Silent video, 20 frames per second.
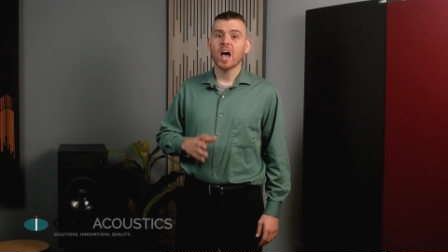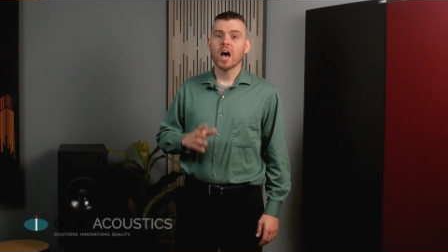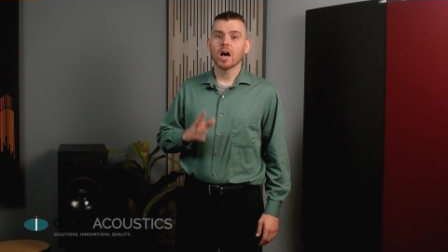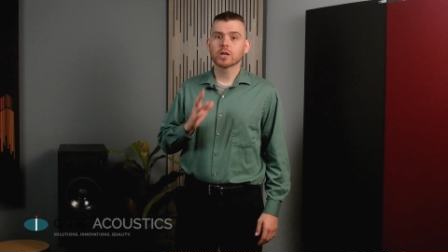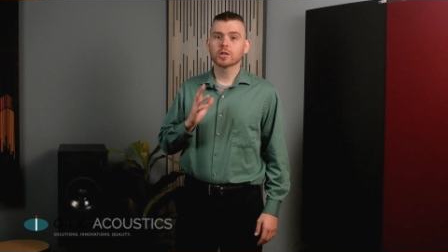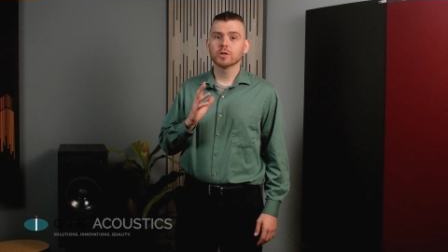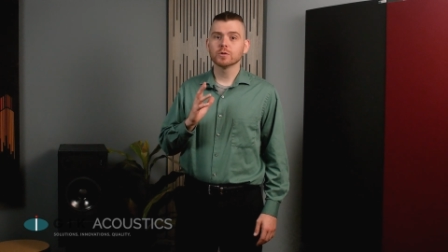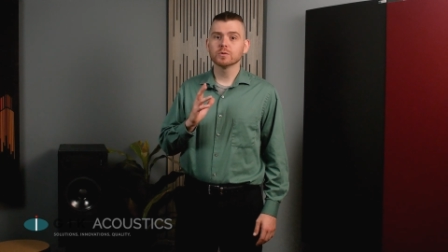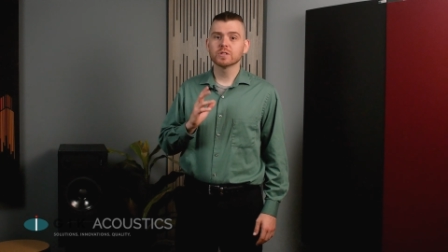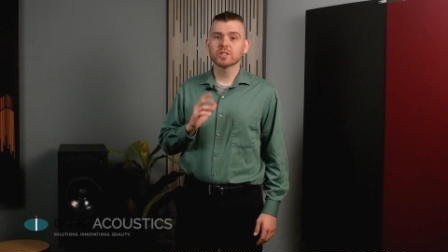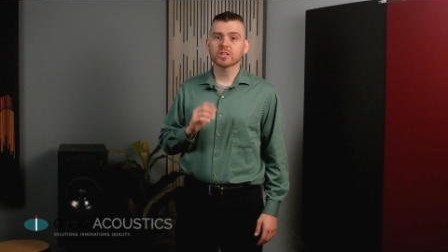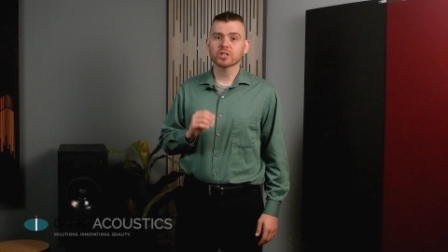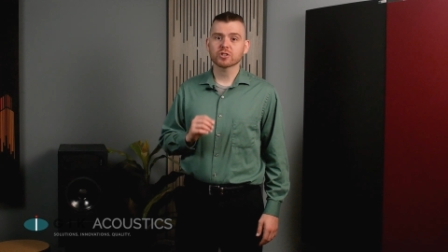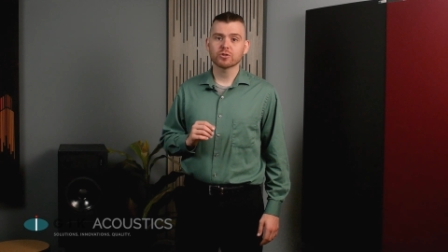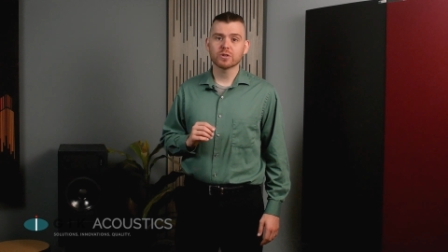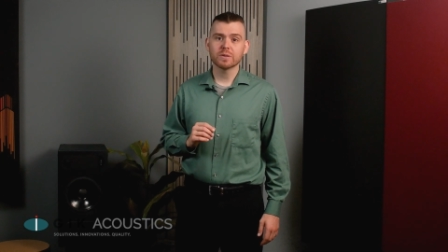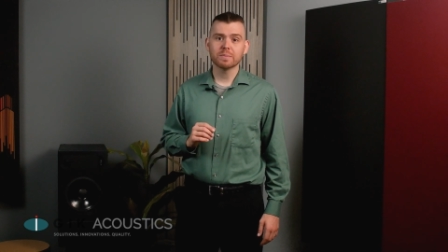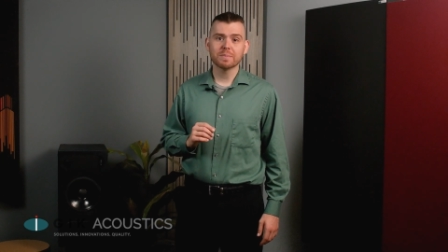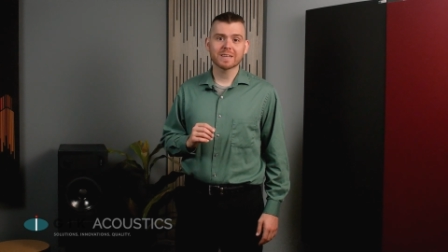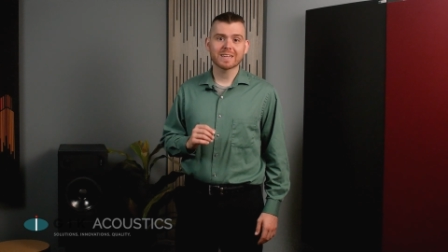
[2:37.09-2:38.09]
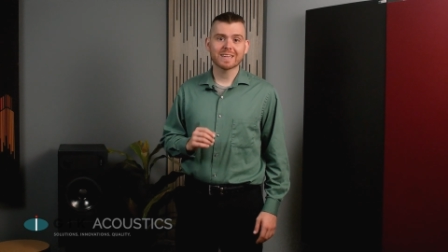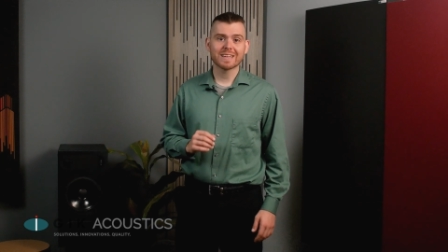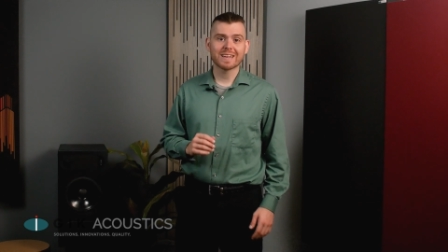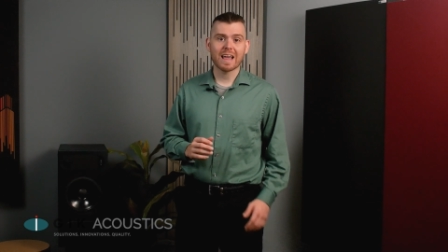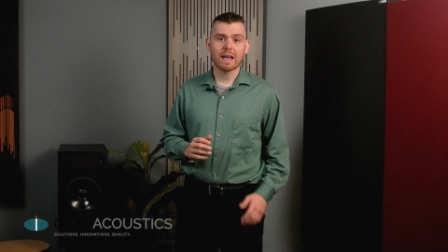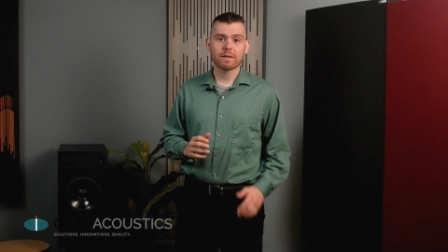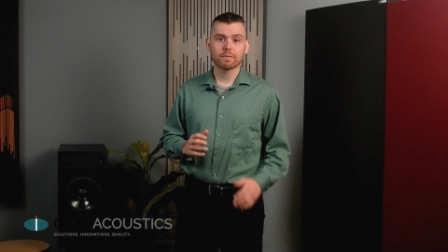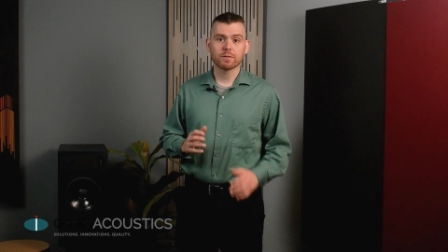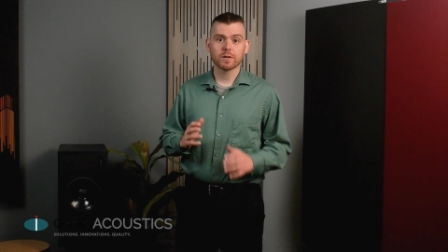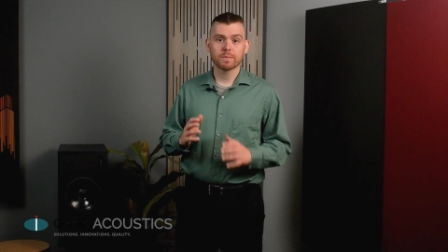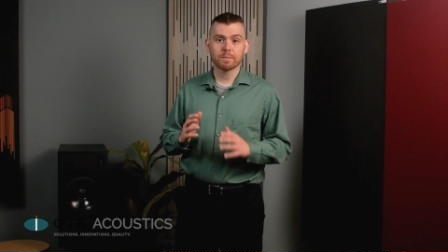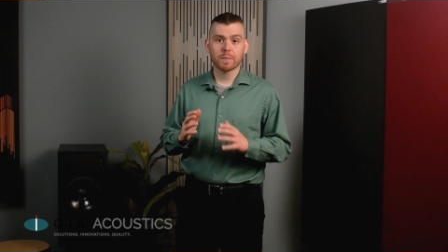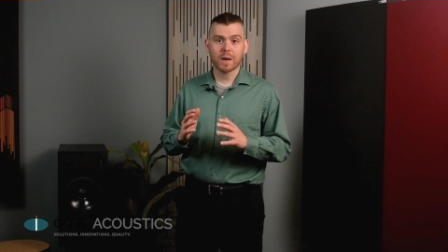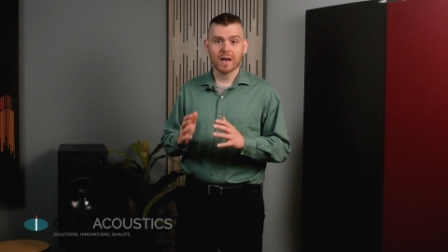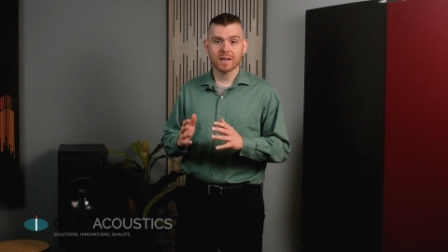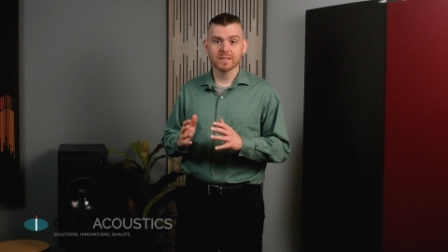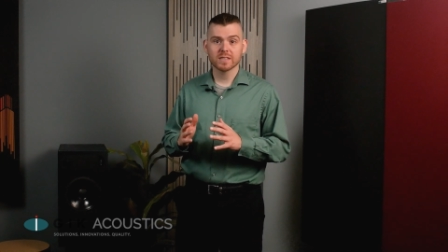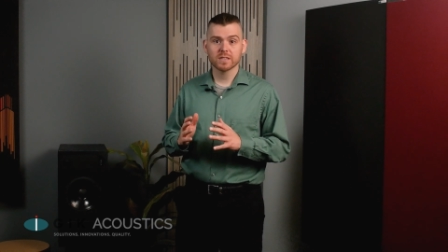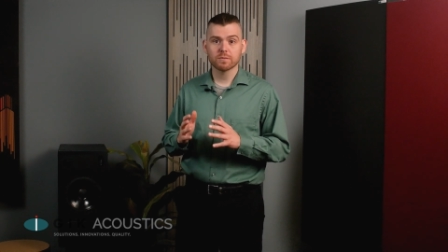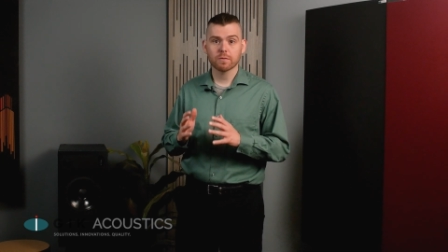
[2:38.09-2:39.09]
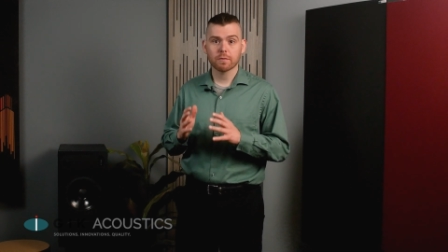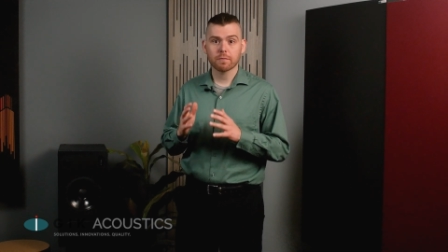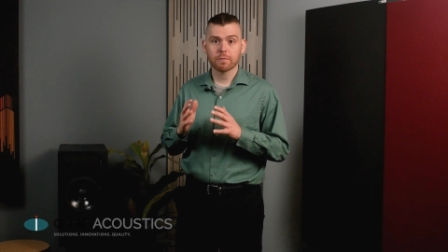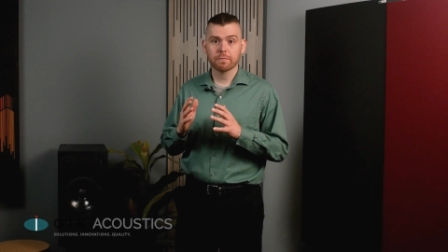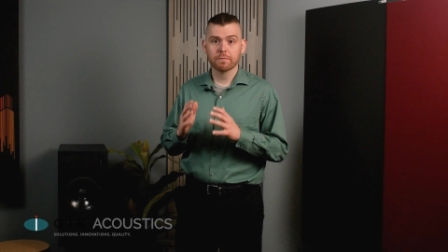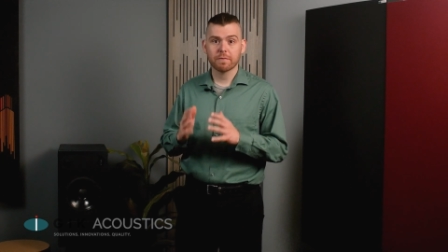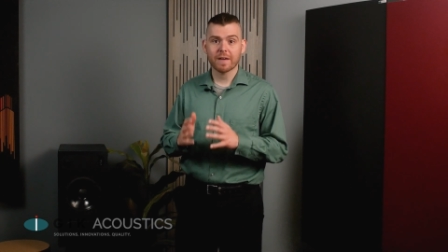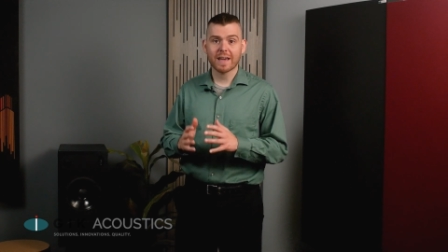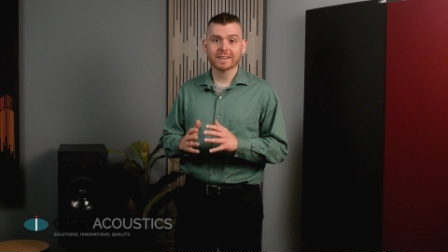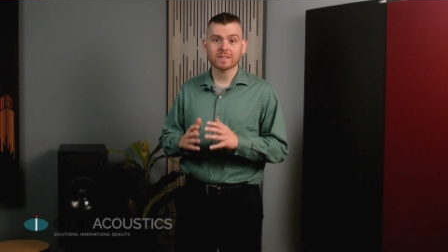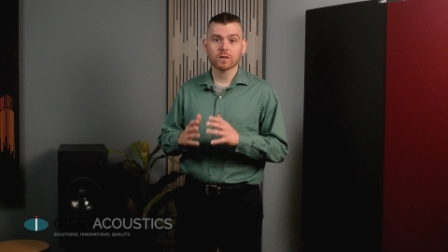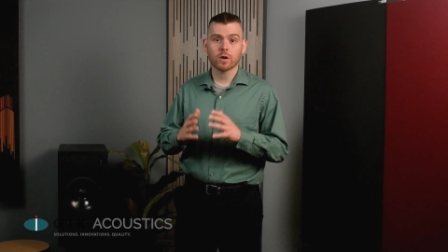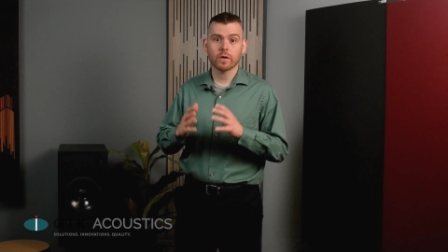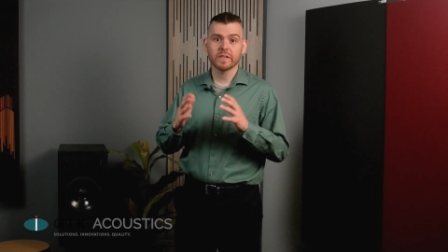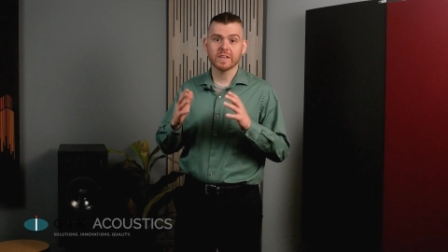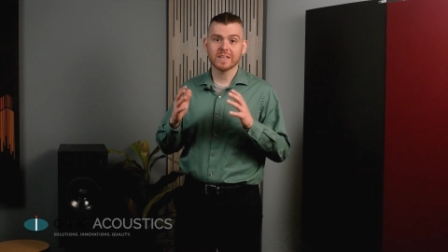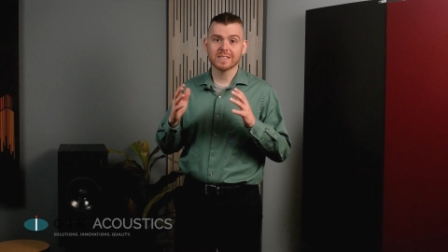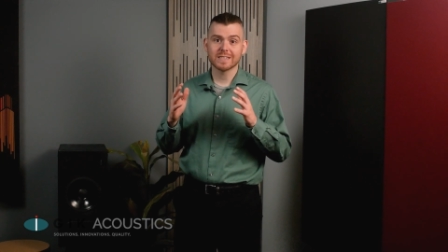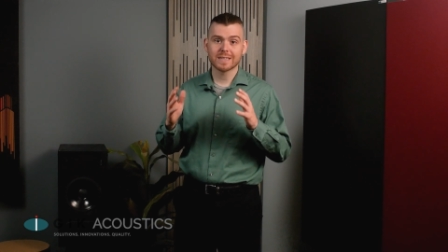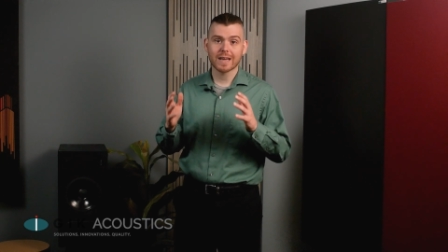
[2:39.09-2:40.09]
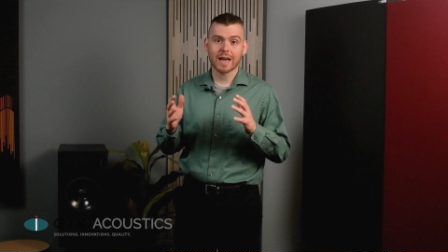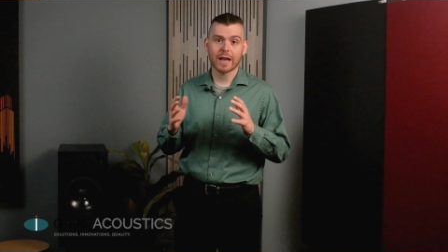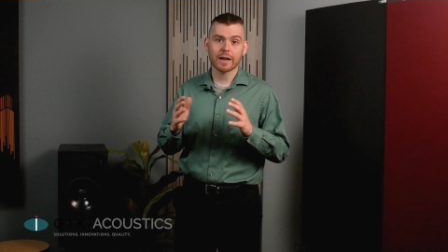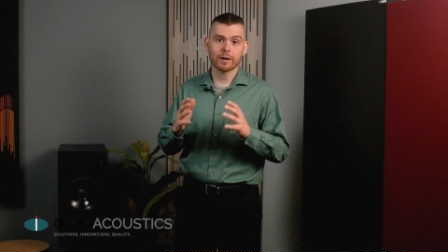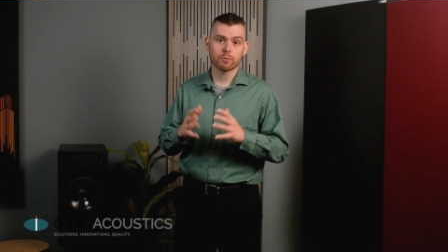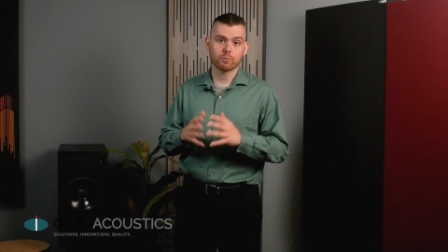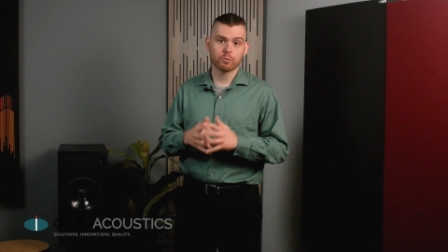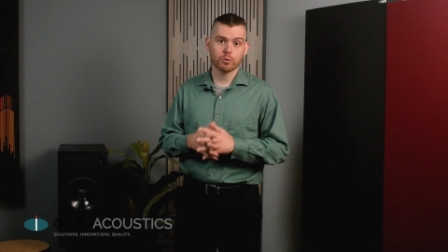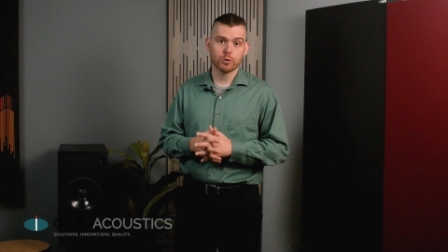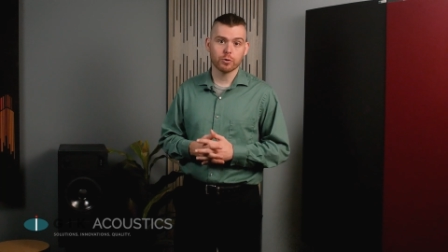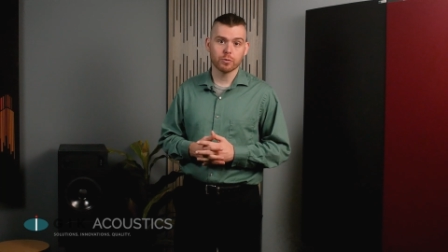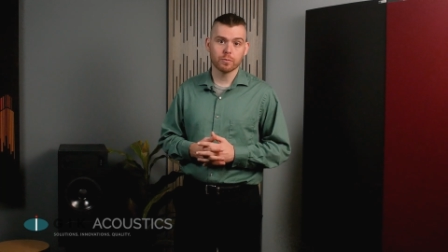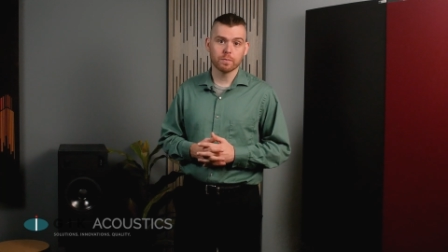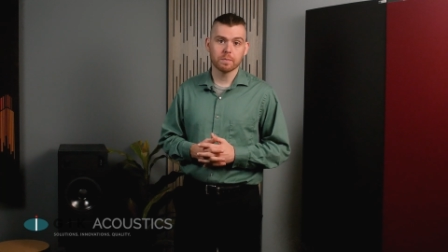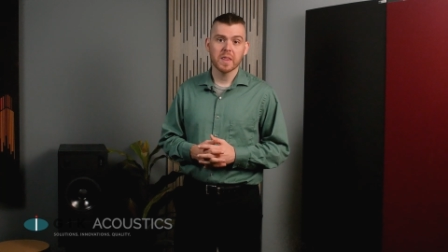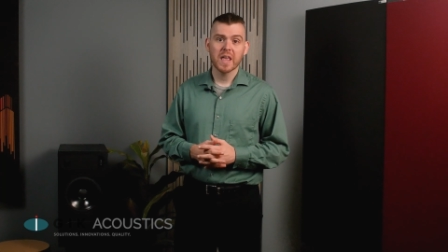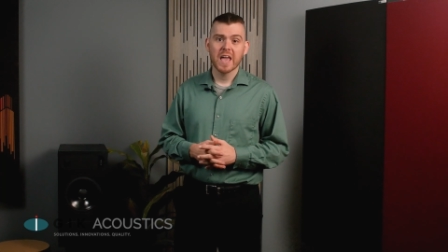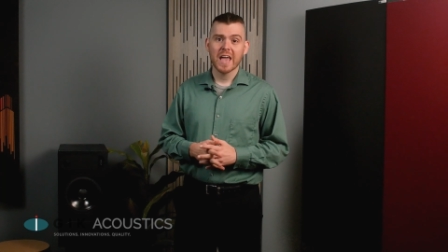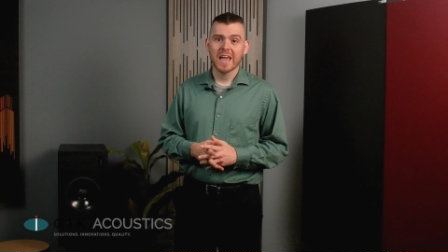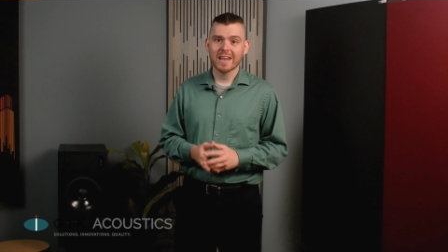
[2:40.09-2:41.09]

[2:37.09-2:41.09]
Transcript: acoustic treatment can have a positive effect on the entire room